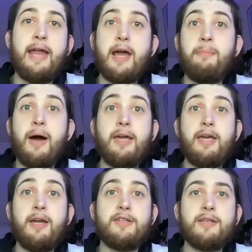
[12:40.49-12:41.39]
and I might
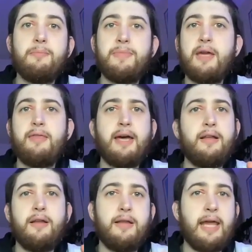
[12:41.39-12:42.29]
hear something
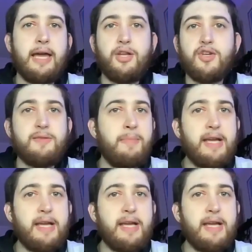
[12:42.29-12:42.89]
that like just